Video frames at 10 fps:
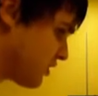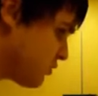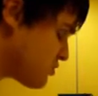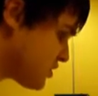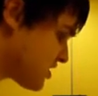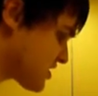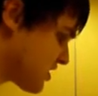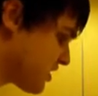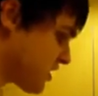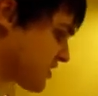He also does
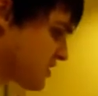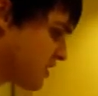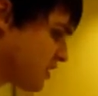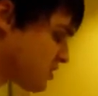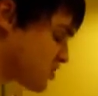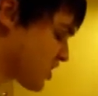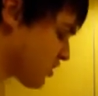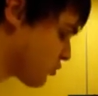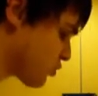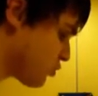another
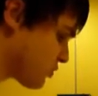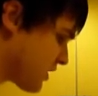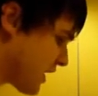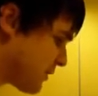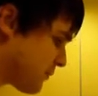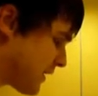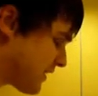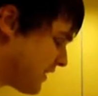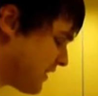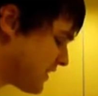channel called
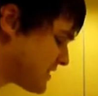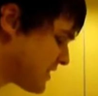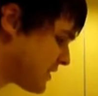8-bit keys,